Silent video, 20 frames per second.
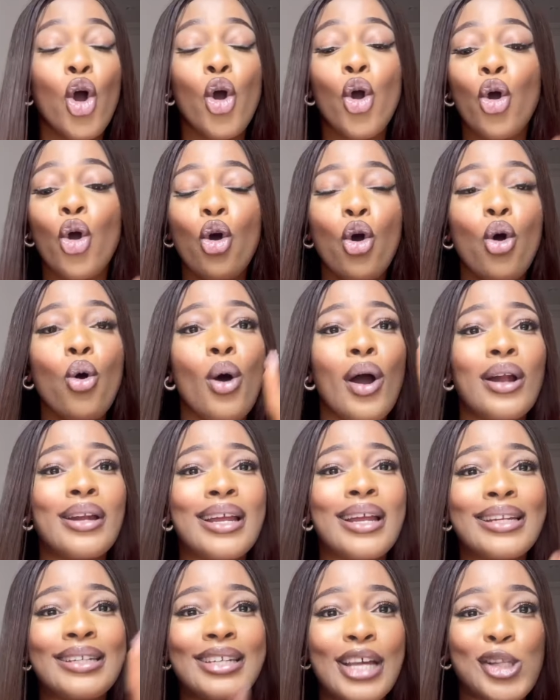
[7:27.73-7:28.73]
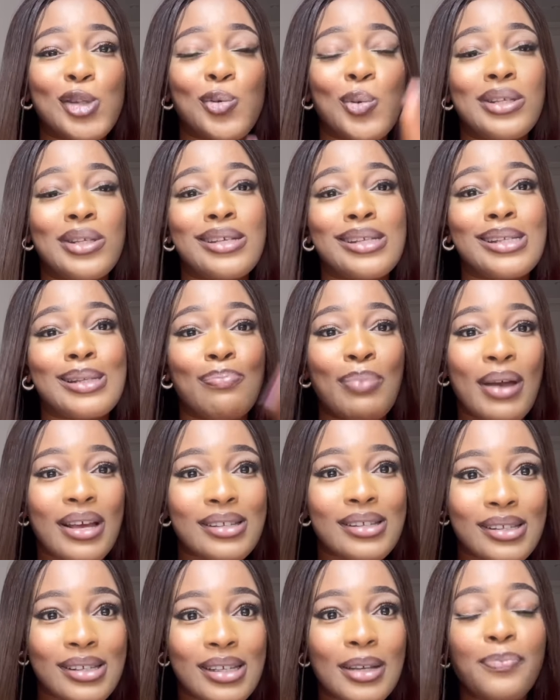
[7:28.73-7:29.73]
go on a date with this
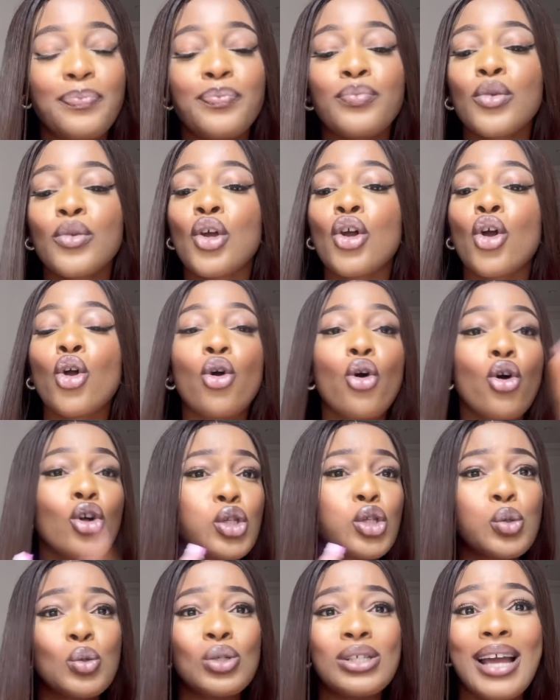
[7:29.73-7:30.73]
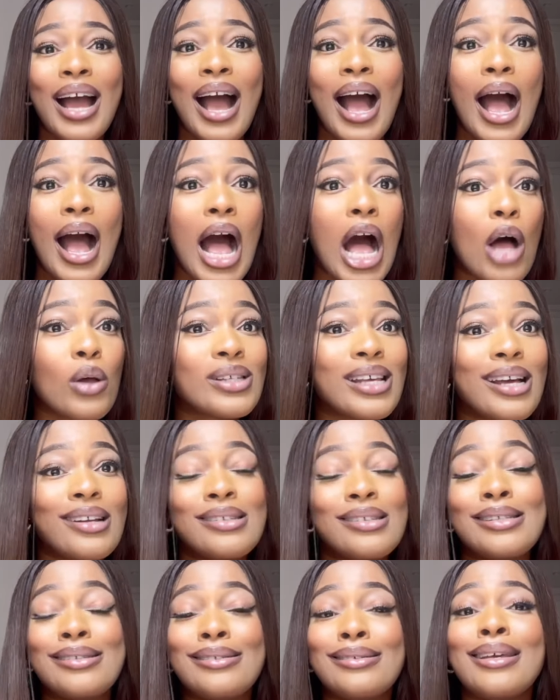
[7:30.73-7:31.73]
person, go to their house
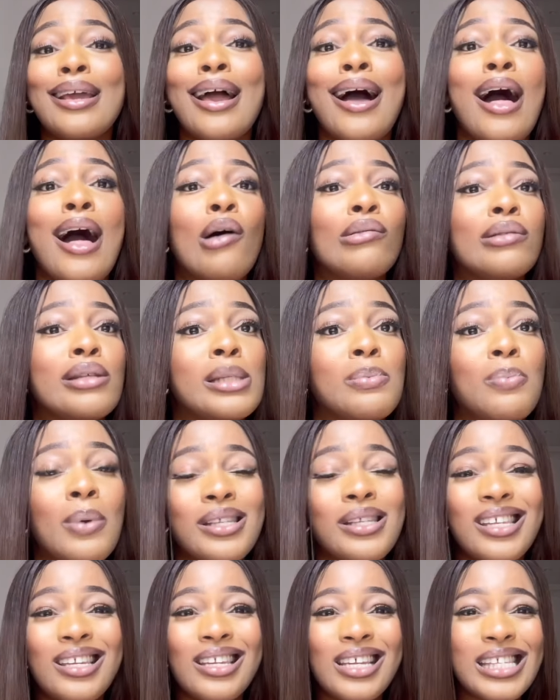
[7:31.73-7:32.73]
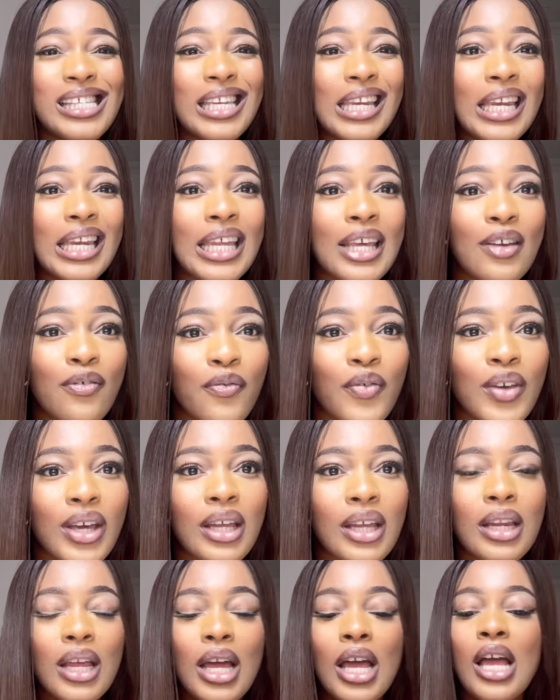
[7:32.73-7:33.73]
and see how this person is
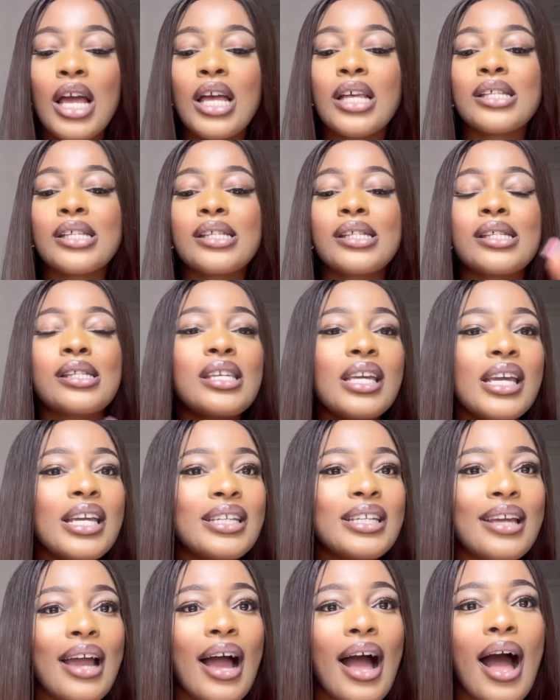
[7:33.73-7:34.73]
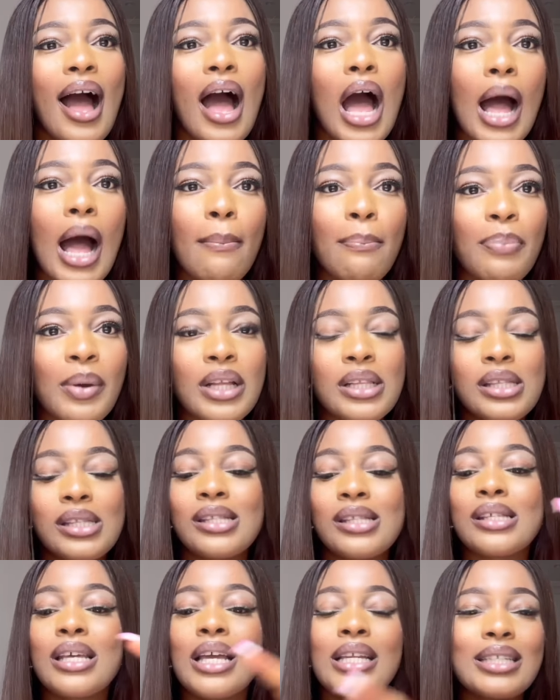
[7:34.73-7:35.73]
living, see their habits,
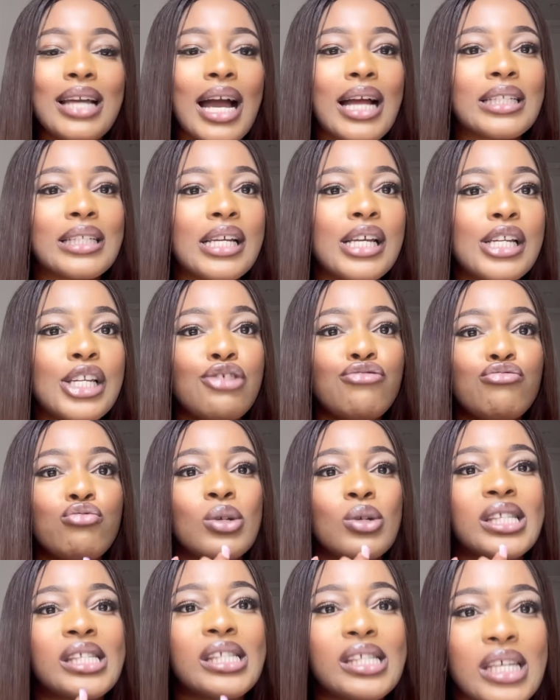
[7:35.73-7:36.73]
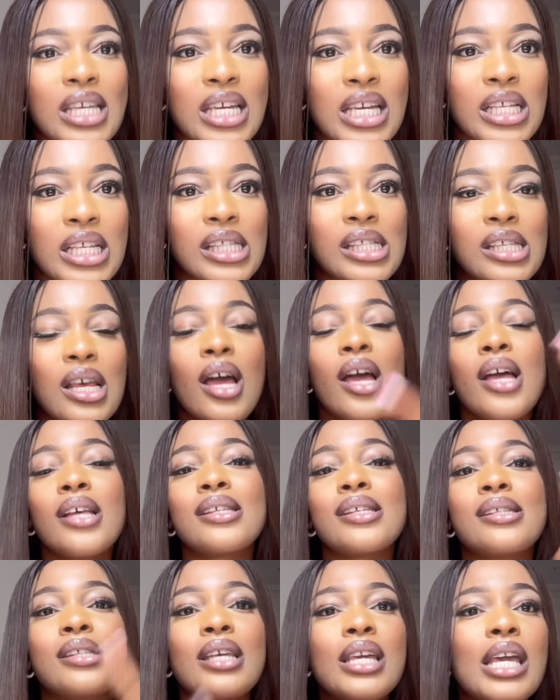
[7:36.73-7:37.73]
see their daily routines,
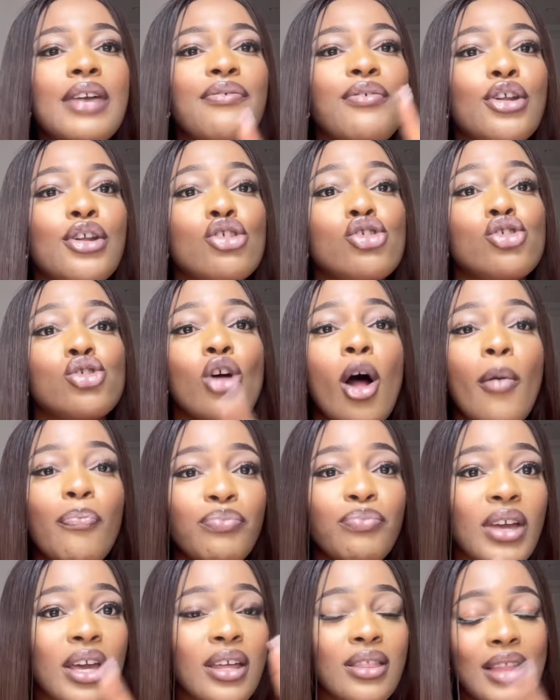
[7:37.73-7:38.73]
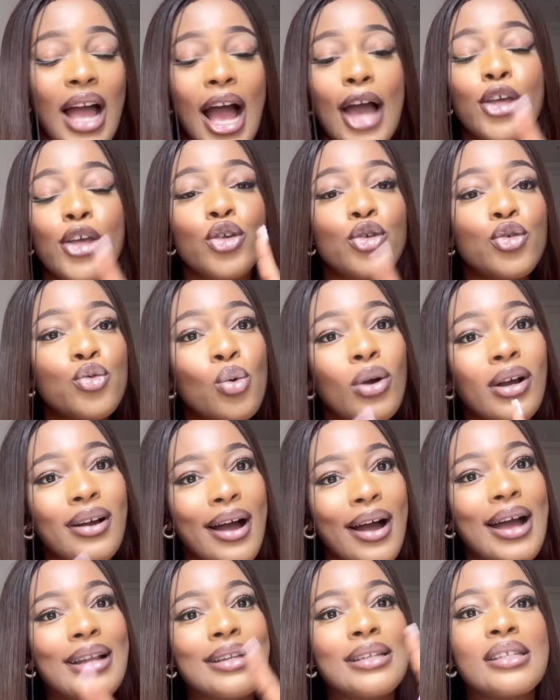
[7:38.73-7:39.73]
see if it is something that you
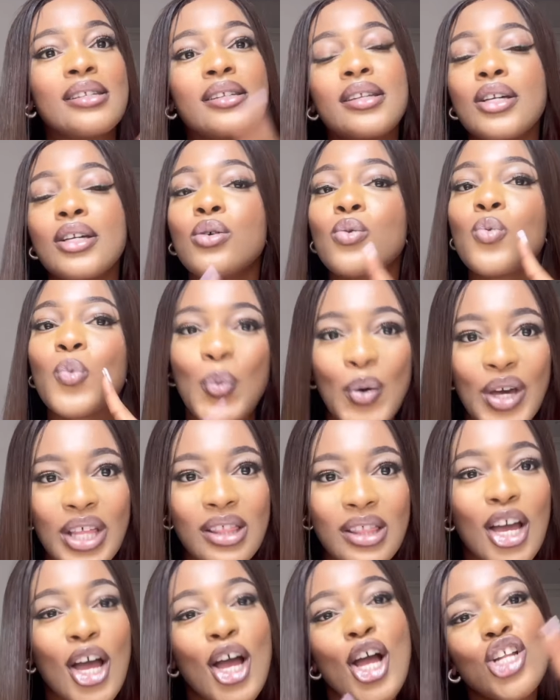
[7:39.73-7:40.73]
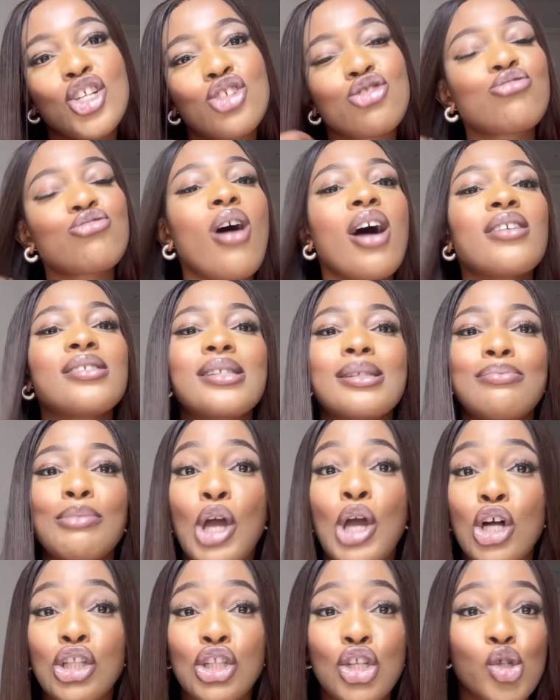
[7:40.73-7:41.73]
can deal with. Trust
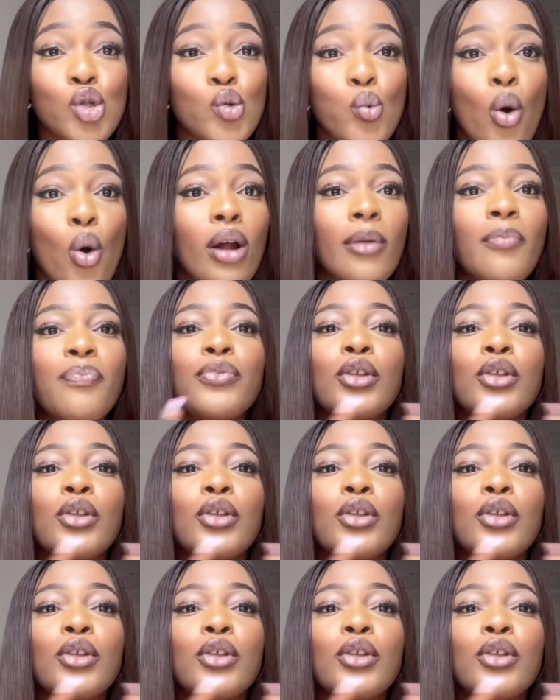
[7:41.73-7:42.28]
me on this one.